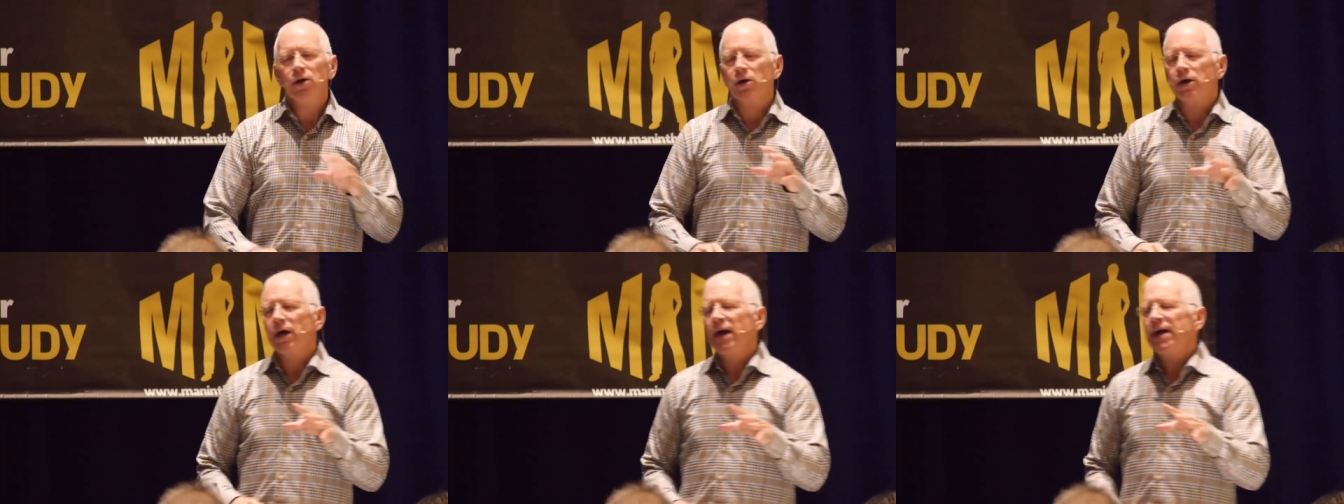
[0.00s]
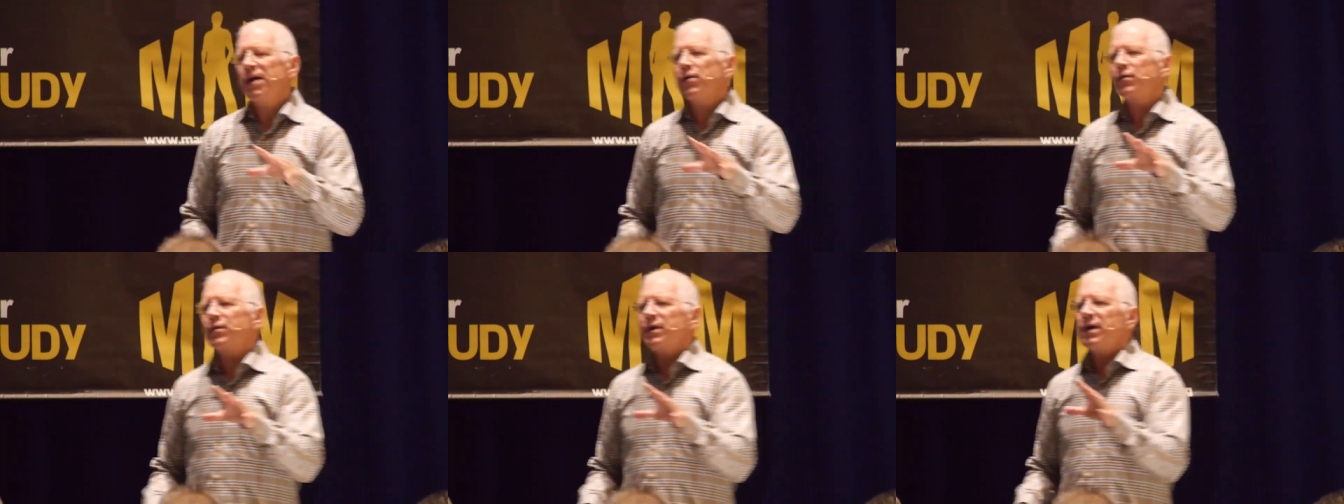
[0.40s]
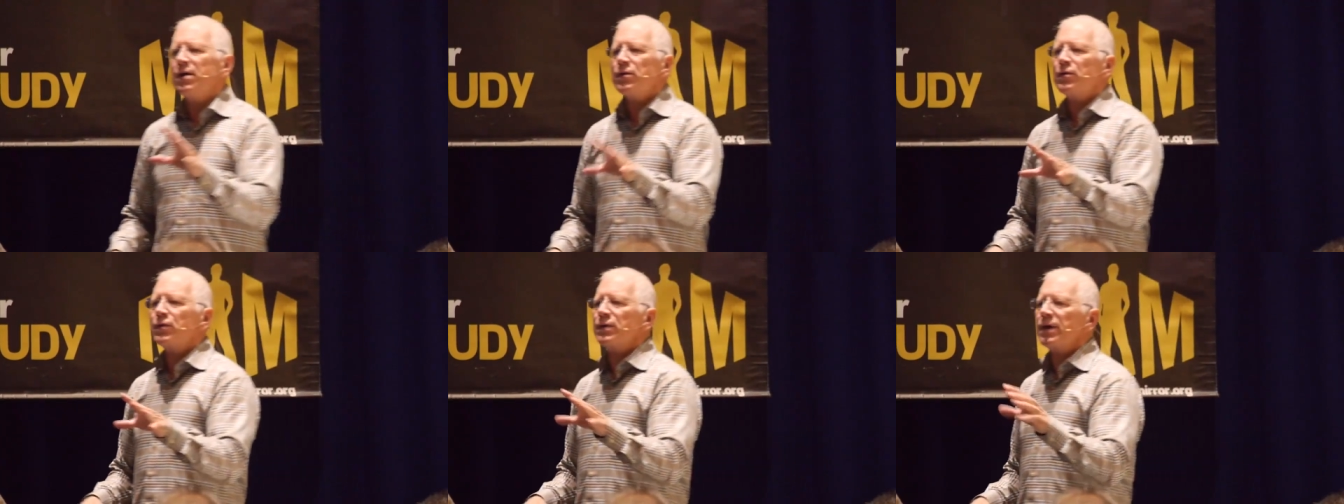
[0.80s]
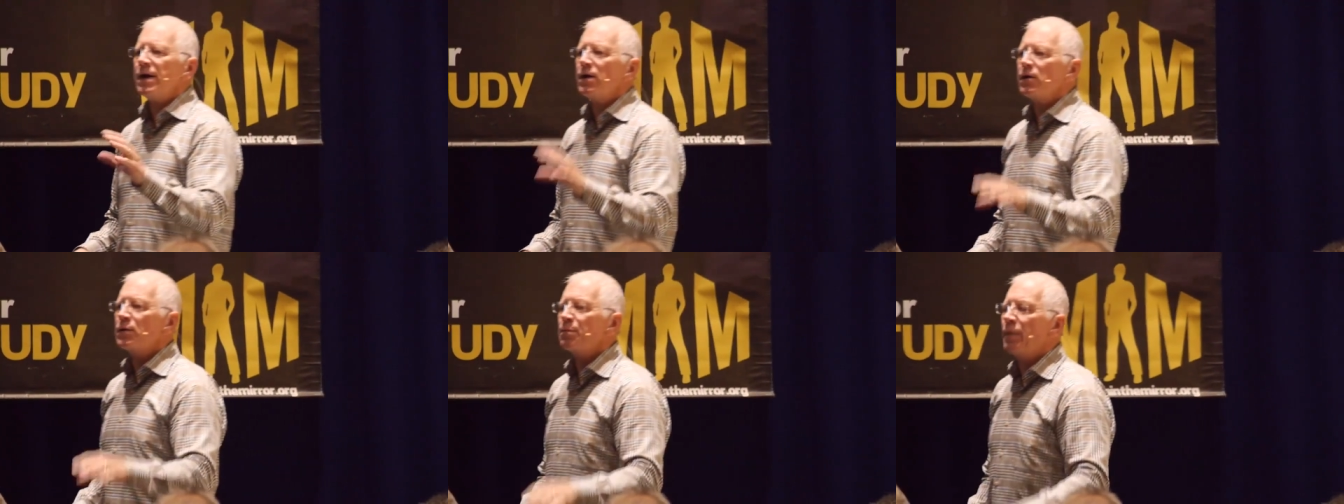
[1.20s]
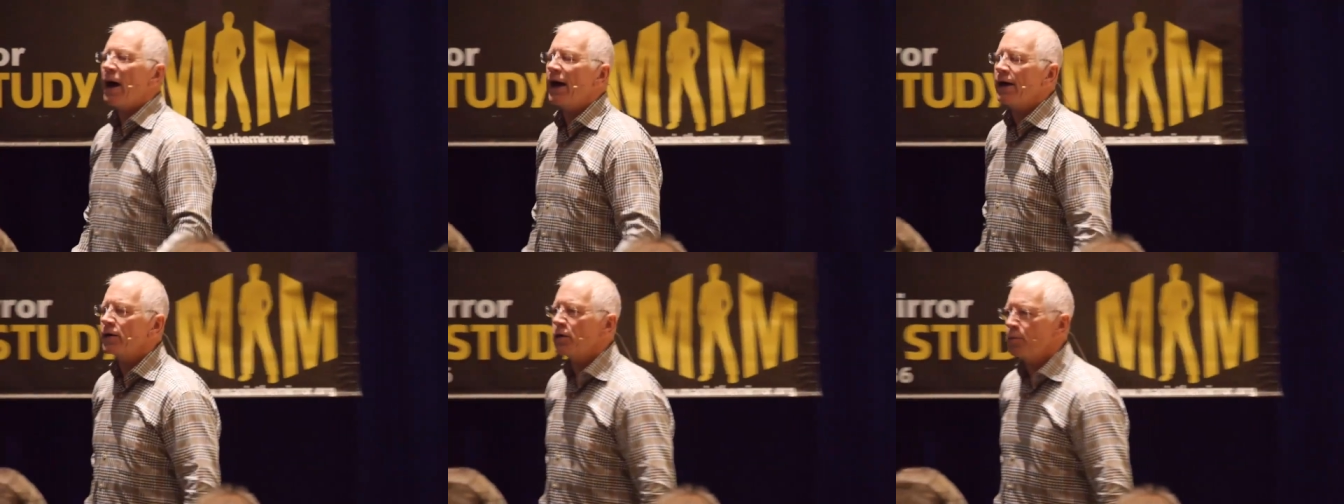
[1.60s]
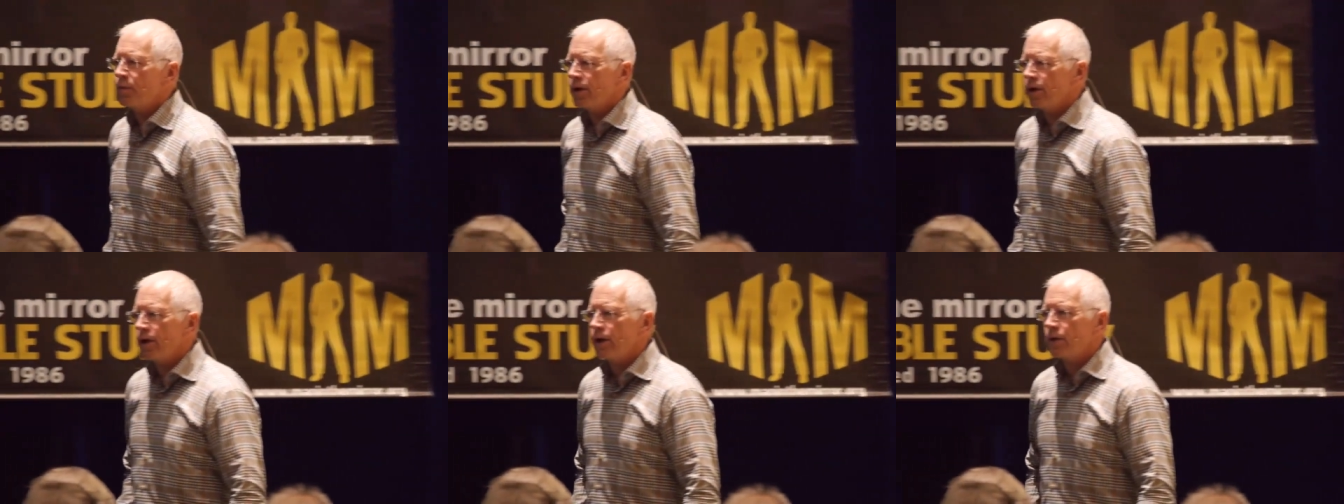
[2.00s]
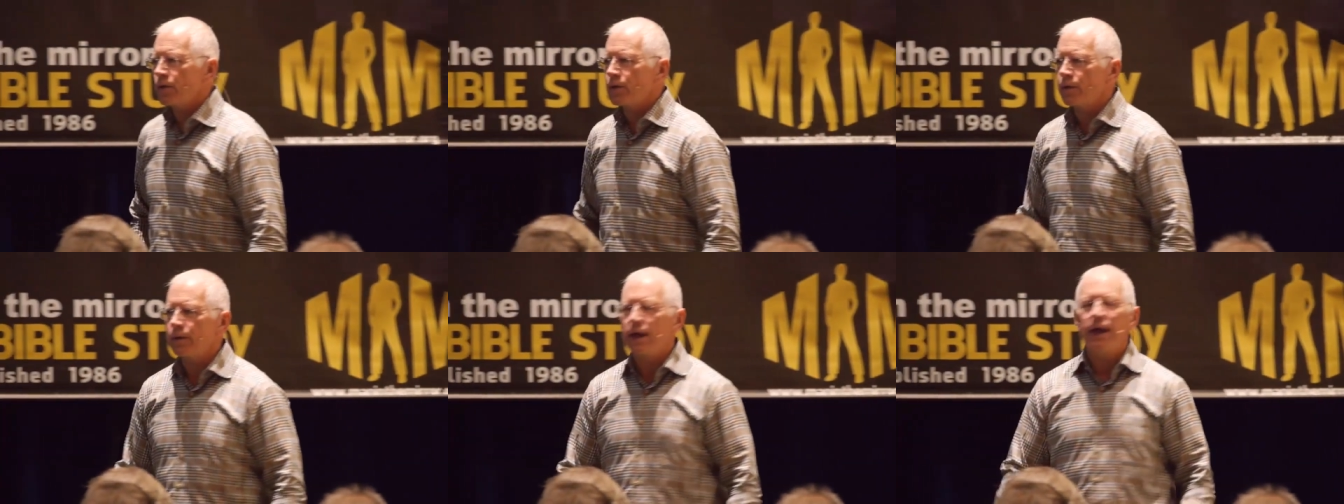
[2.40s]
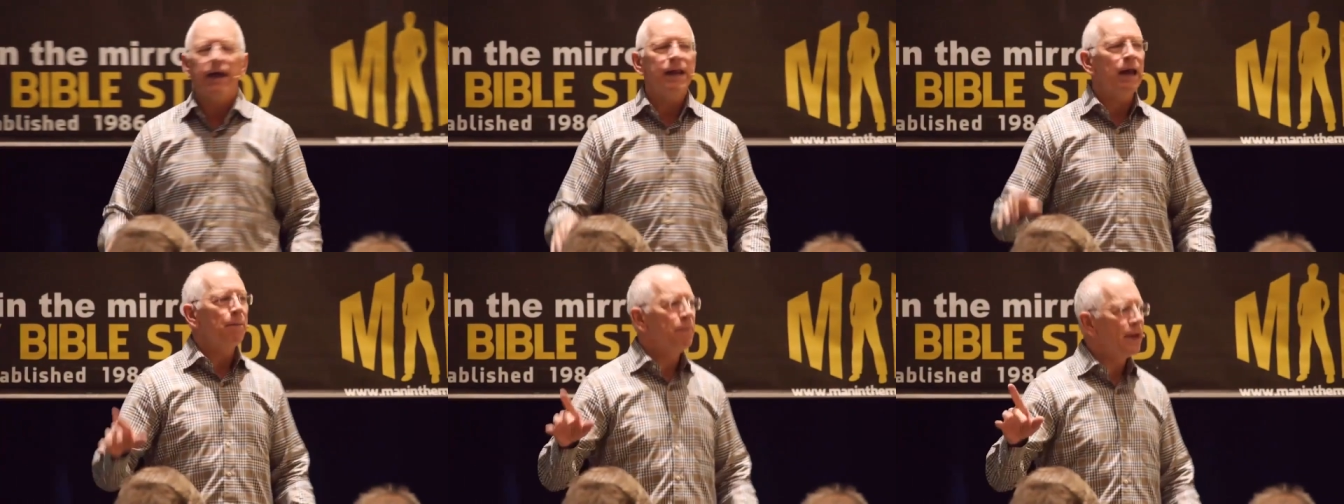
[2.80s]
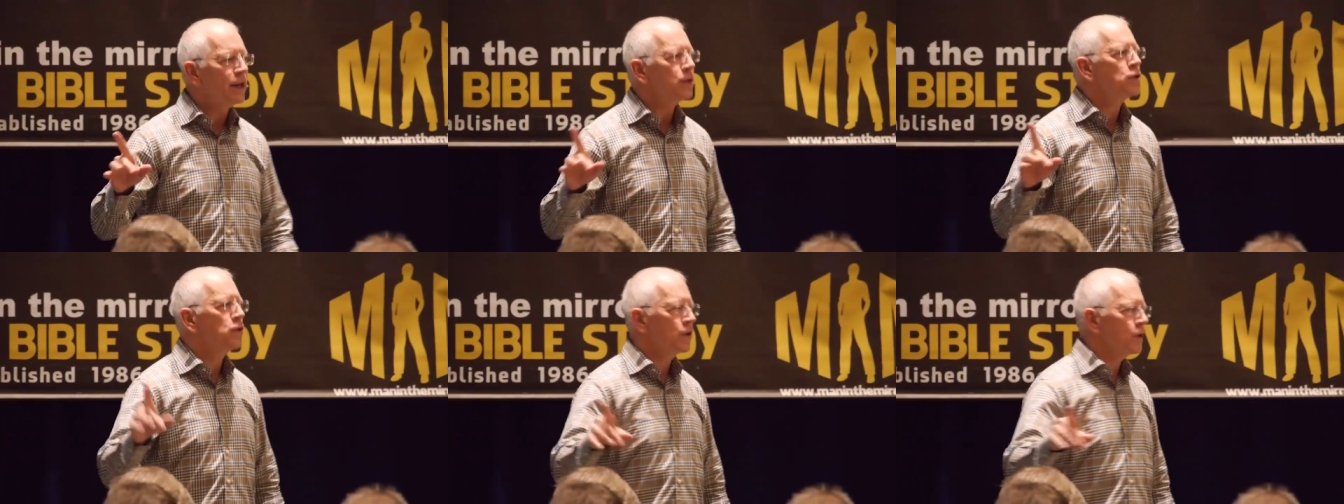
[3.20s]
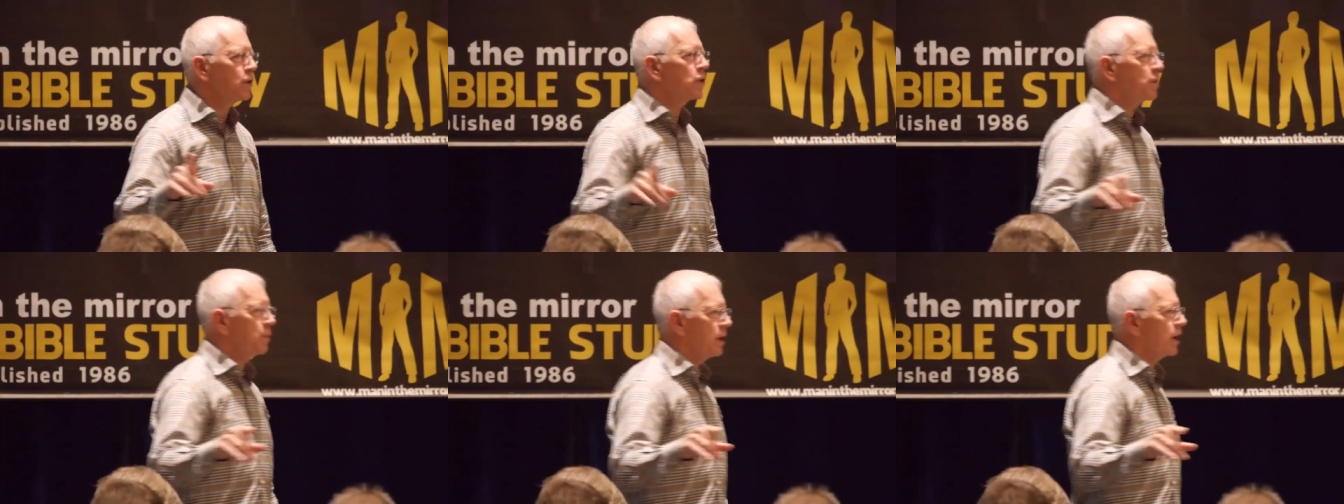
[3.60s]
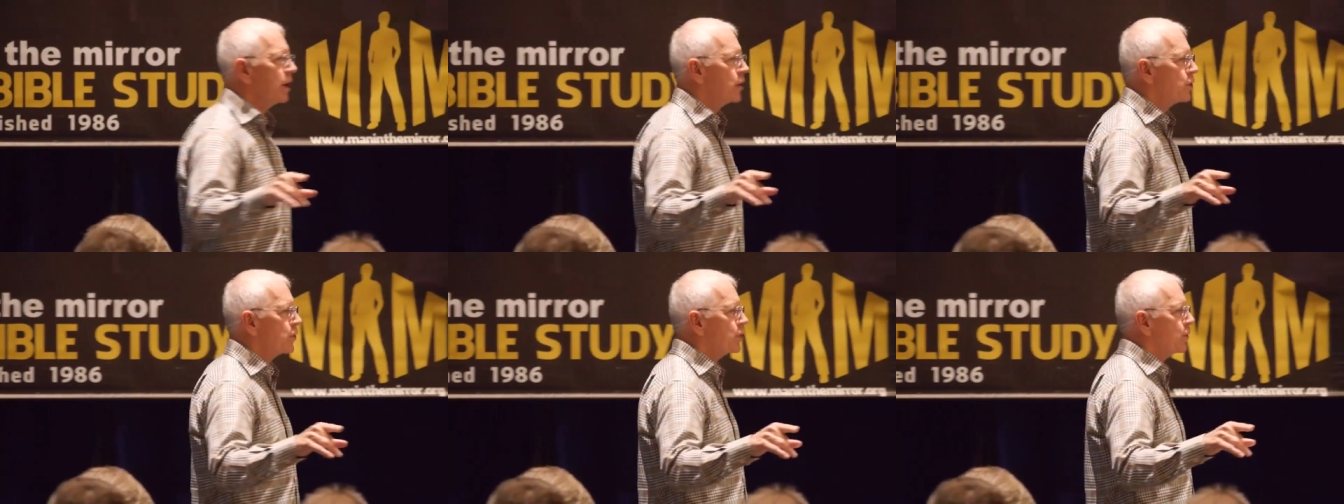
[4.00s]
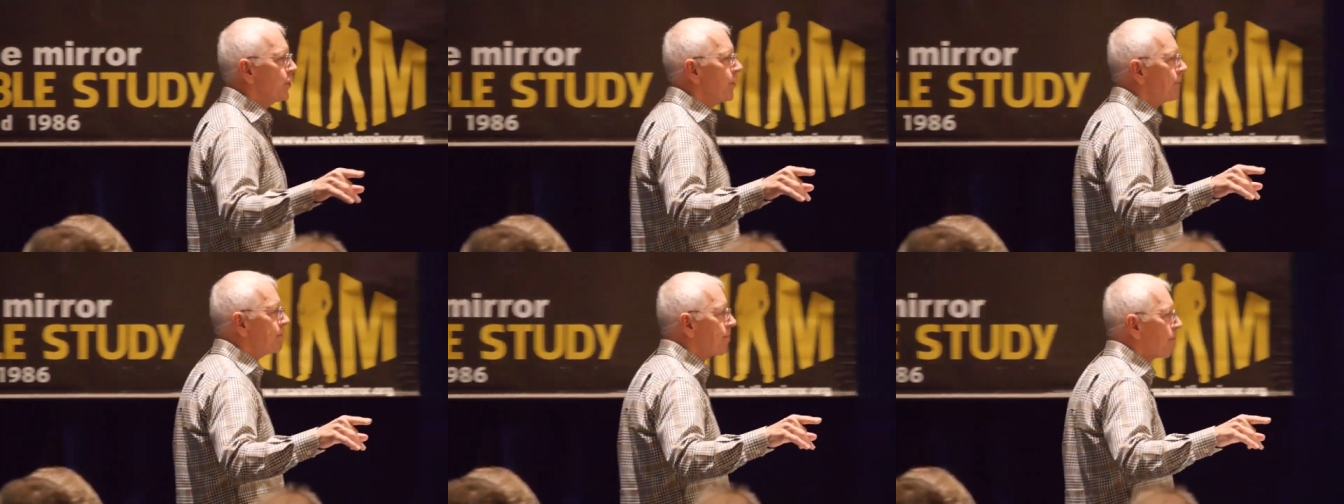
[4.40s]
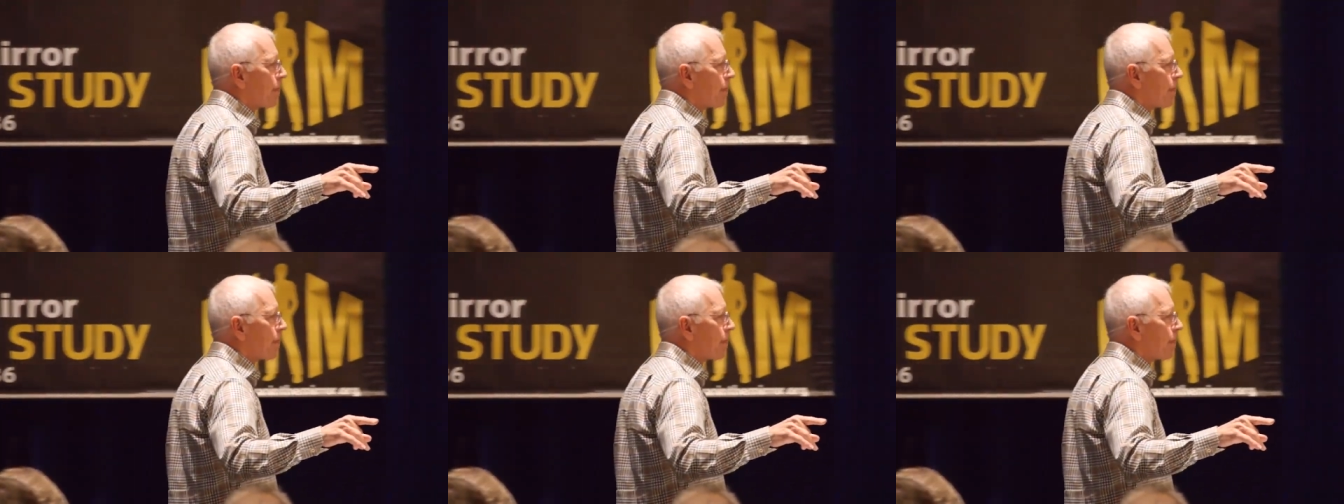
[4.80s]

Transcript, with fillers: look, here's, here's, here's my experience, and I bet it's your experience too.